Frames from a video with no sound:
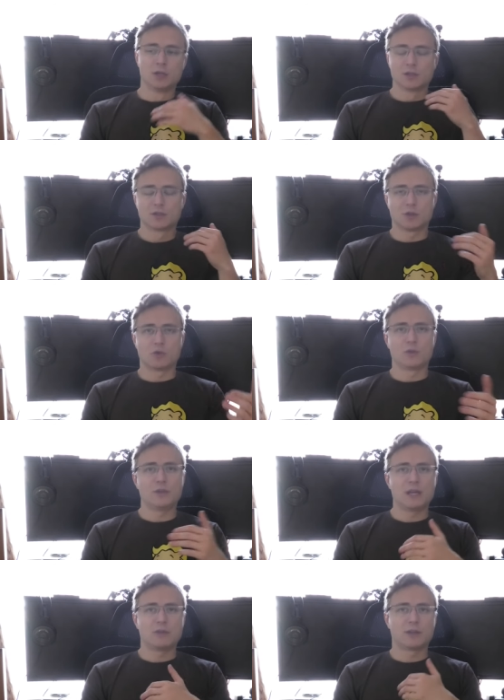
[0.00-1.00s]
So
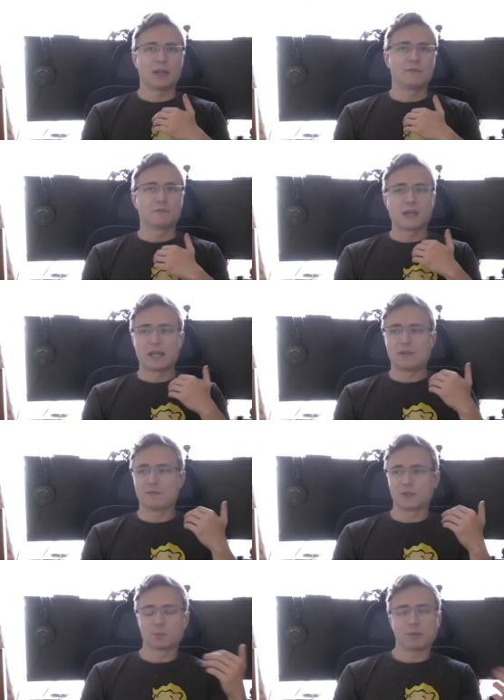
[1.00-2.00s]
now that I've kind
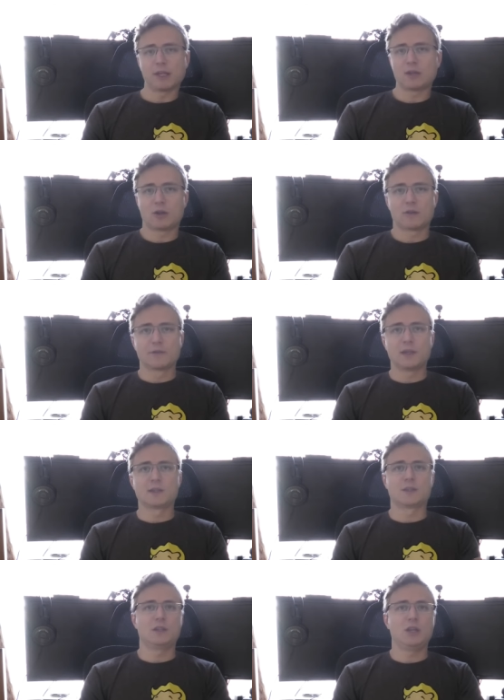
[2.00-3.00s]
of explained all of
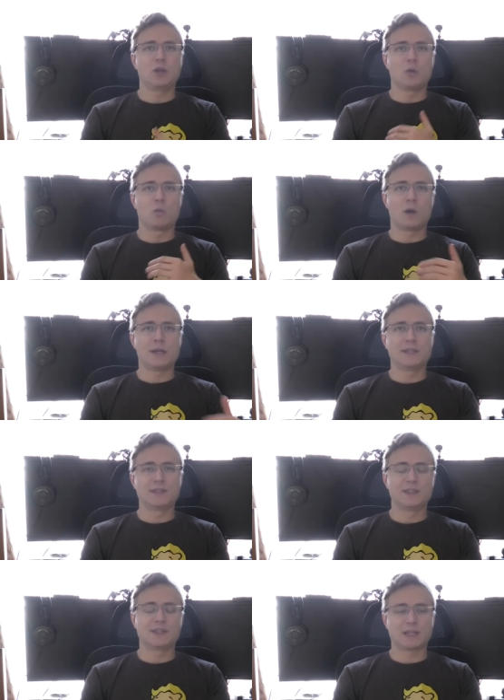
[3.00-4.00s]
this, you know, why
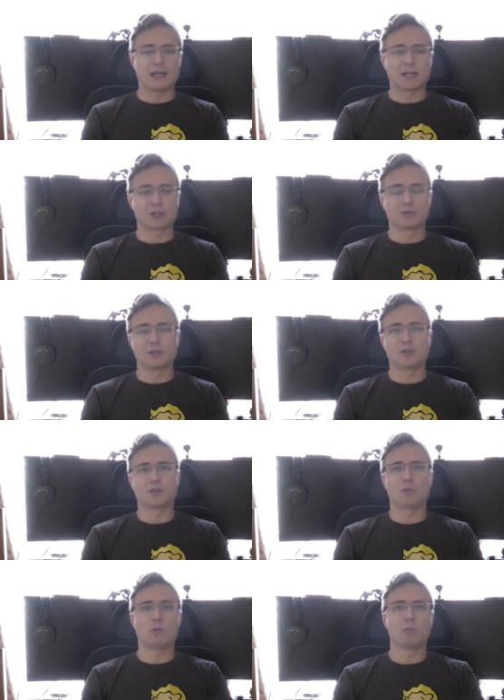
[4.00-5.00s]
is this actually
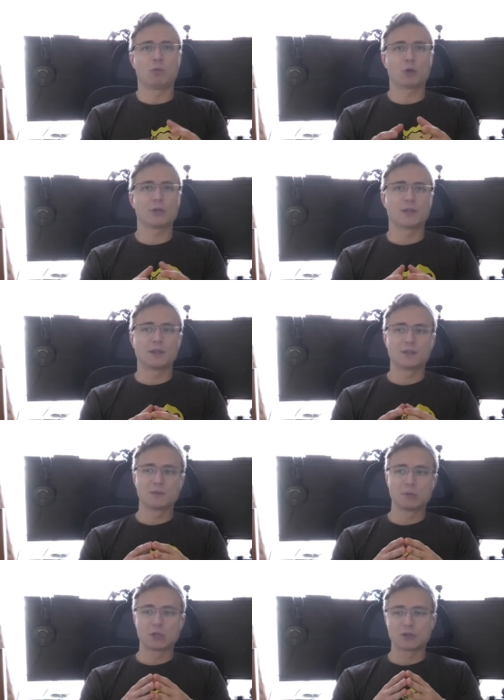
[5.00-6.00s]
so important? And this is
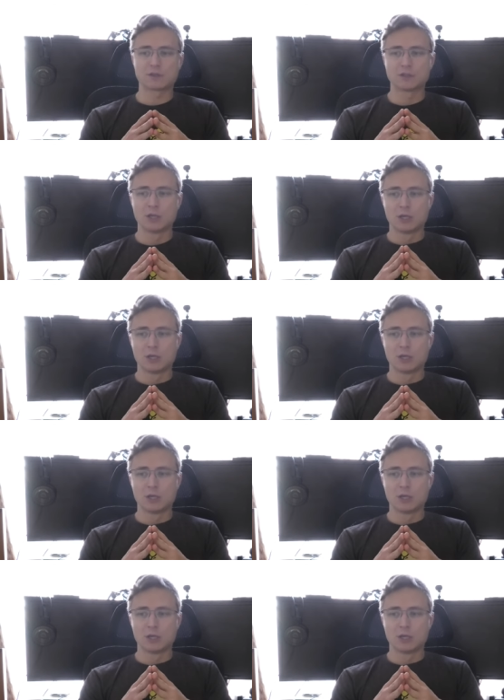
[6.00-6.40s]
because